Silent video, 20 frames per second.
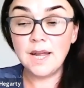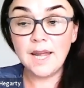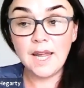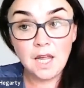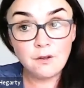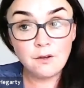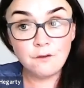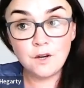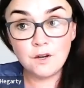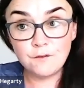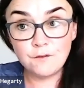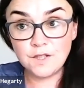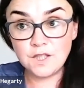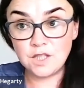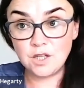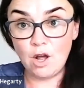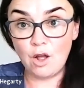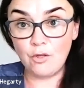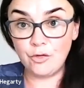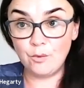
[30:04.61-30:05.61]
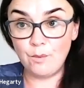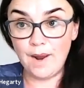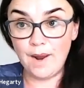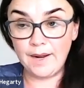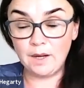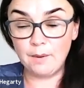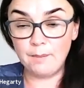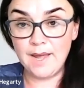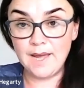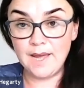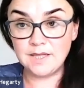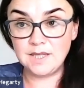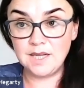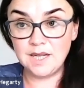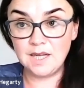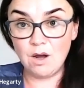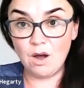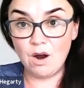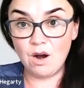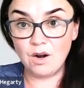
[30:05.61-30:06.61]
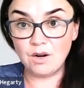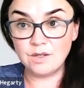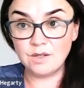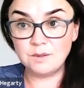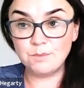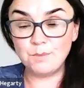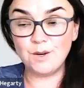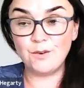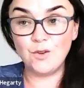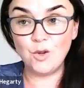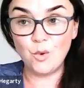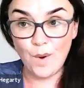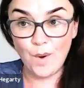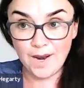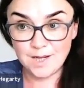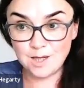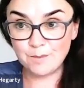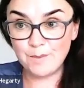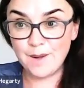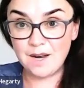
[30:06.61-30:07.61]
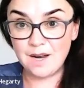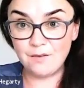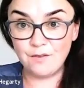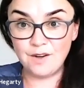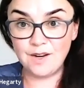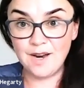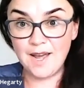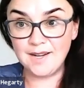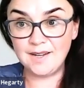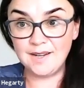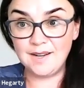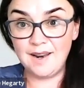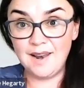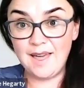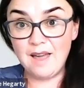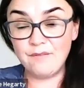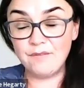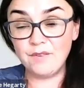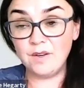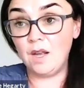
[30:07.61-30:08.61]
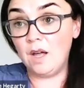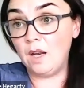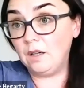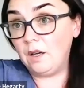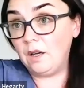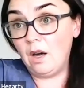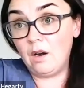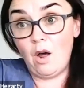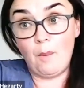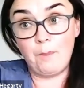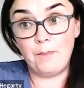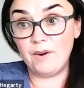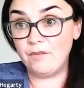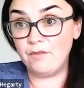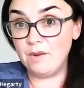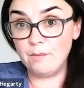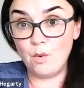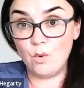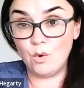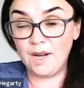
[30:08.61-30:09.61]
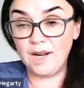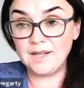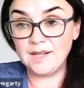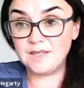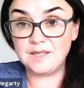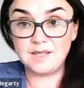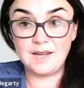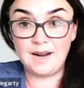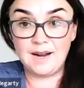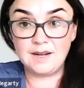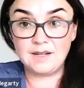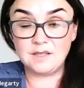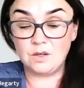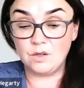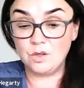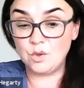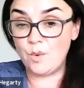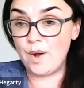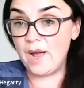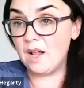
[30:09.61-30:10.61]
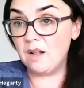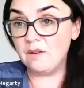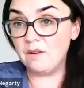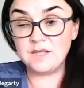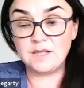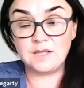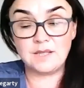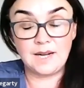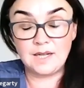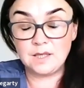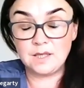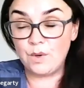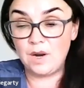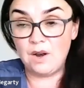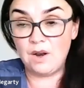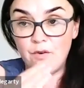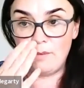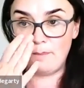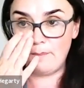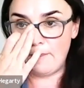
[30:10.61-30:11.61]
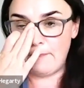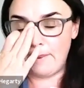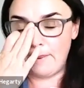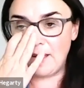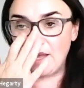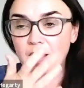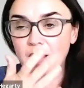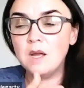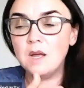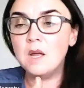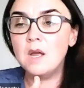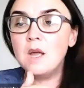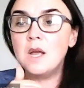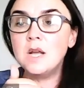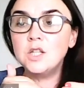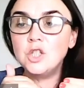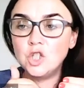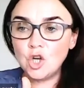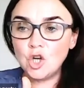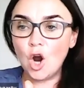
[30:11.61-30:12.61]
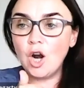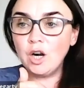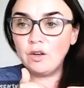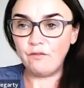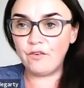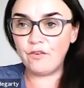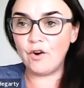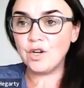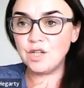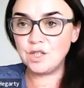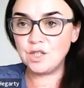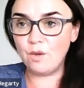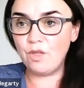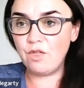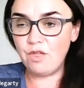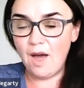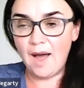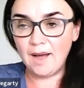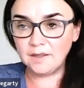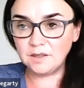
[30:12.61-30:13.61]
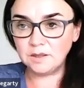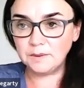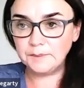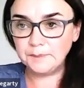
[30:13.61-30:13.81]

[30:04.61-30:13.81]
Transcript: Even if it's not the recommended 8 hours, but if you went to bed every night at 11 and got up every morning at 6 or 12 and 6, whatever it may be, start first with that.